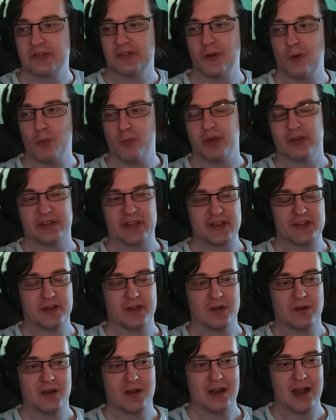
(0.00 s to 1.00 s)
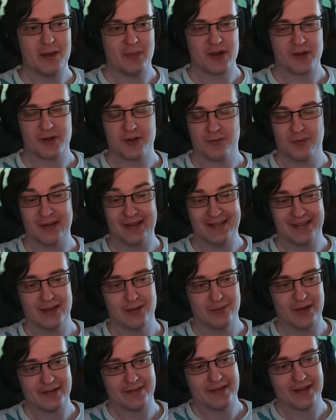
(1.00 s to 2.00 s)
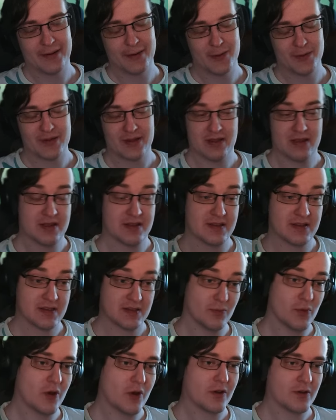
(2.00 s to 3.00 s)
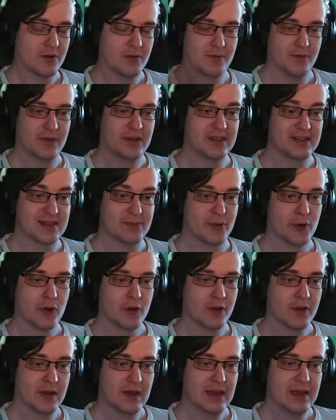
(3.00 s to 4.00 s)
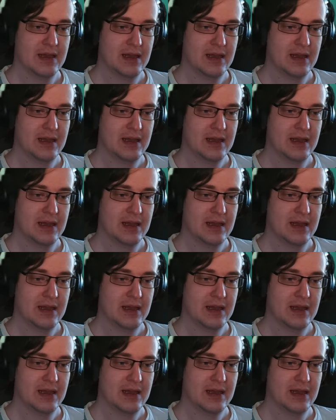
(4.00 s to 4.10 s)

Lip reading: So potential how much you will heal one regrowth, it's more with this proc.